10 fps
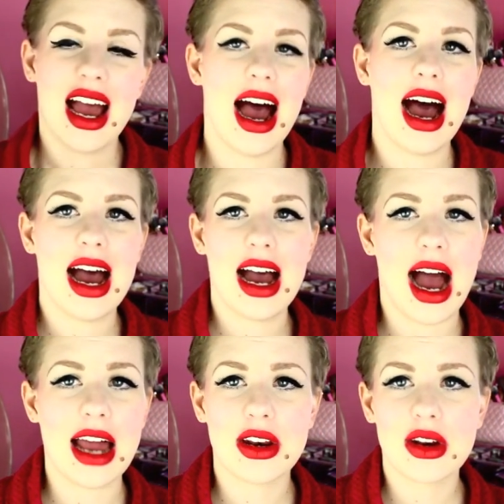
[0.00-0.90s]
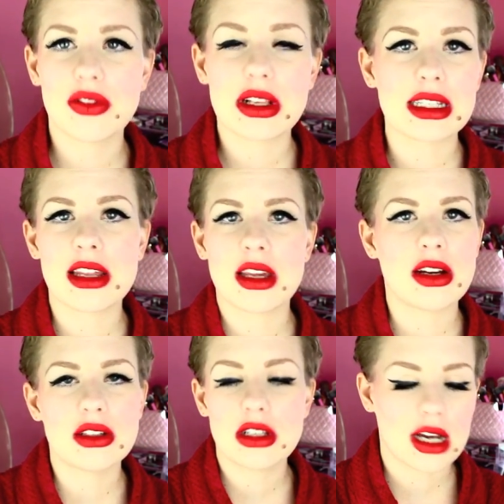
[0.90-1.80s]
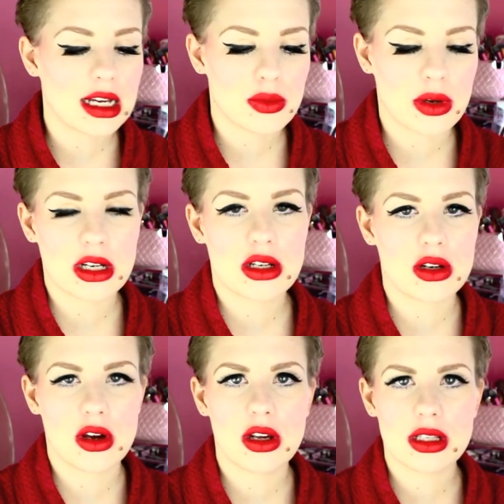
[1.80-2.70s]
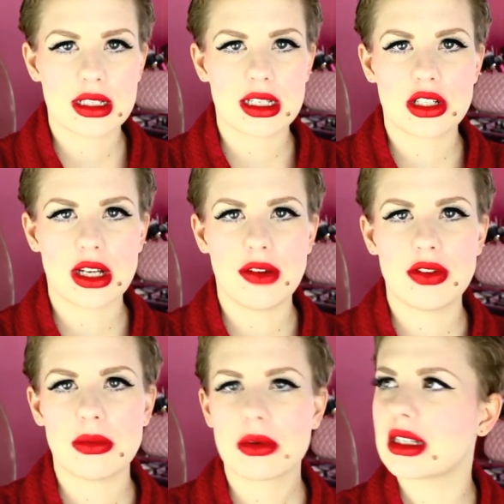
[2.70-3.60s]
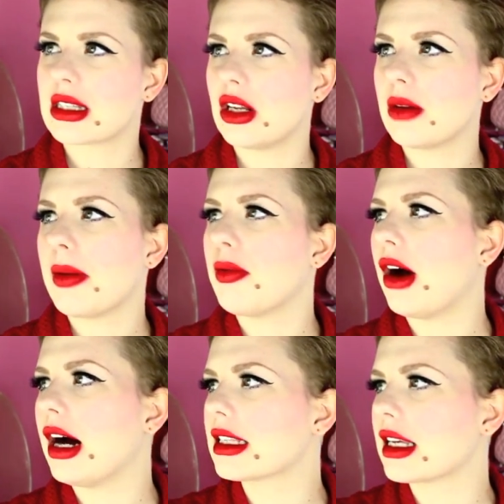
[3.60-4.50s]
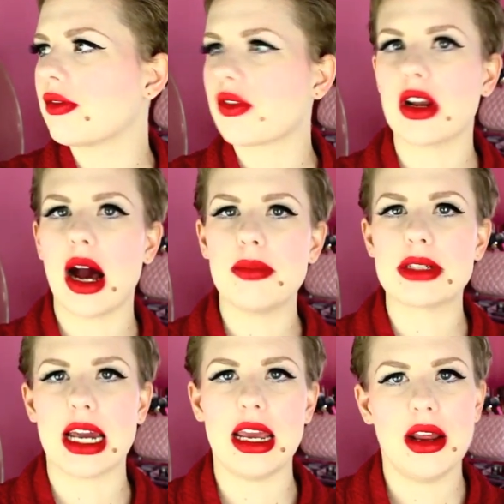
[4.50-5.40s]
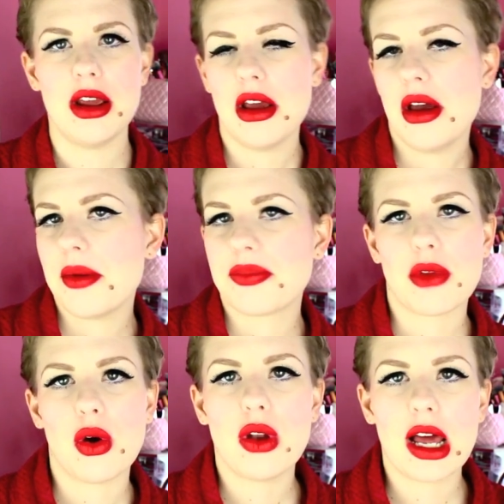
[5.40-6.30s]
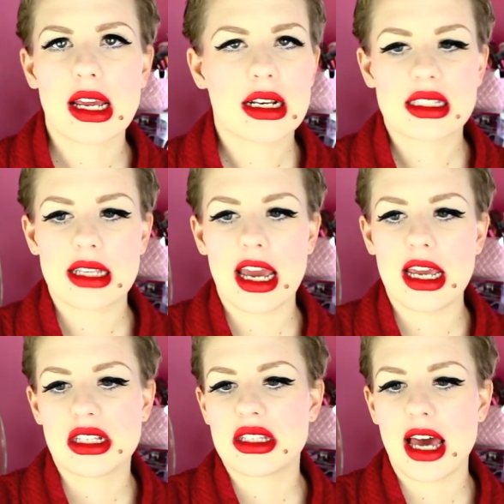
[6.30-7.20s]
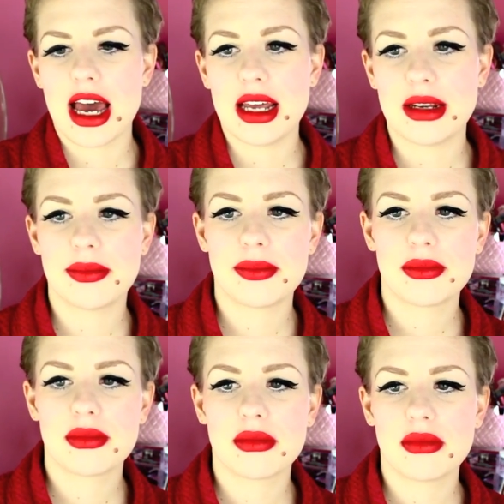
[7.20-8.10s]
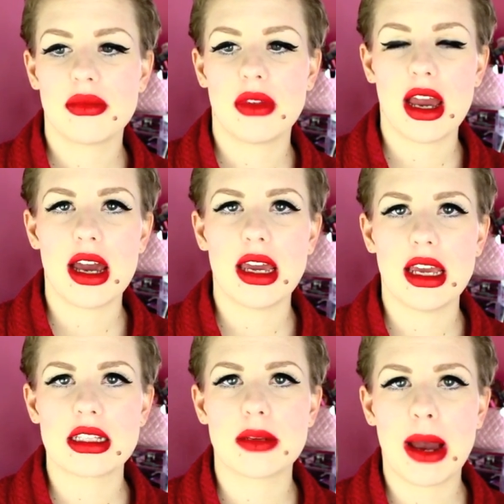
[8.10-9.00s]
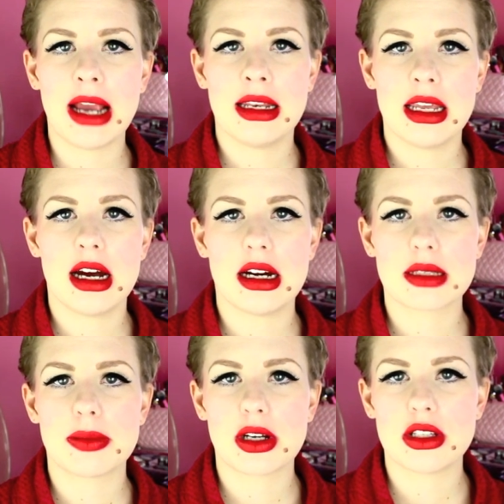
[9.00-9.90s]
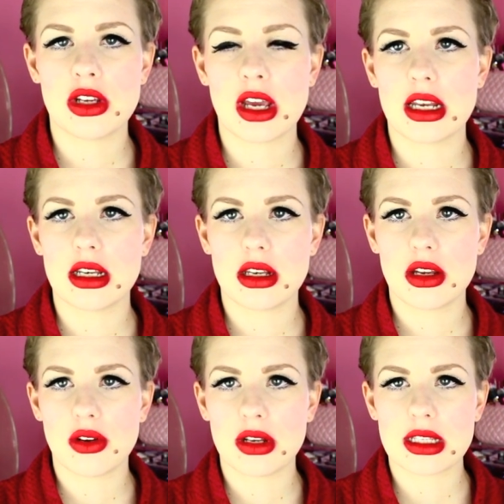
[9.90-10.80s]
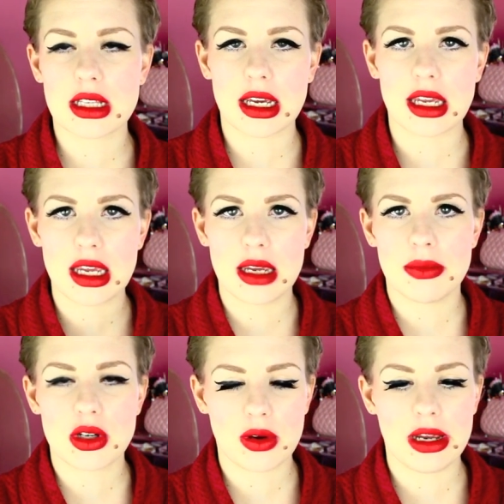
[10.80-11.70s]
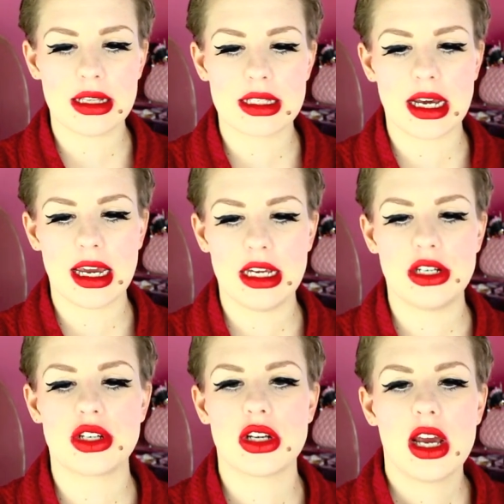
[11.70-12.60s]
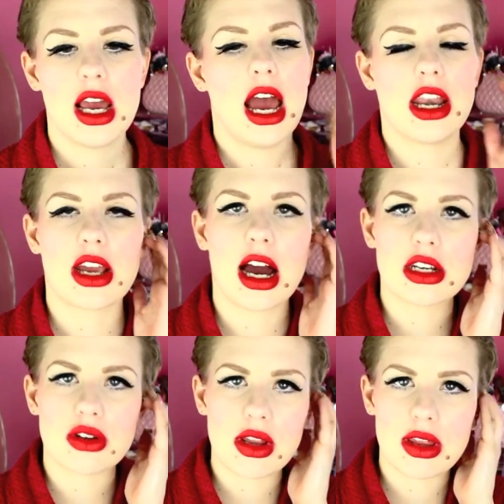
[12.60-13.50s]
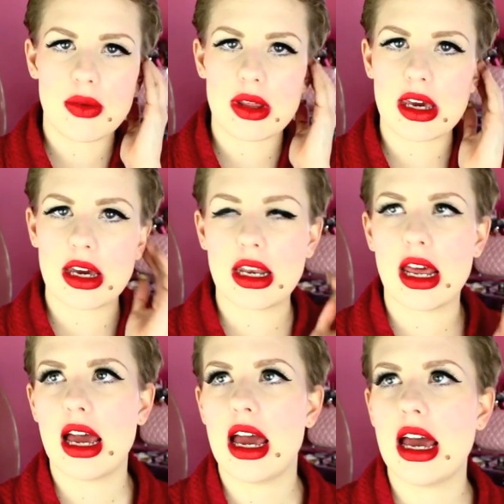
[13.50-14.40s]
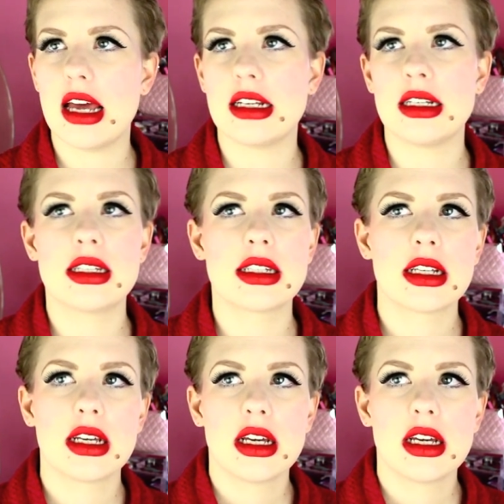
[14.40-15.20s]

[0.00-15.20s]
I don't know if there's anything else you guys wanted to know since I shaved it, because a lot of people are asking for an update. All I can say is that, yeah, it's a pain in the ass because you're in this like in-between stage and you can't do anything with it, and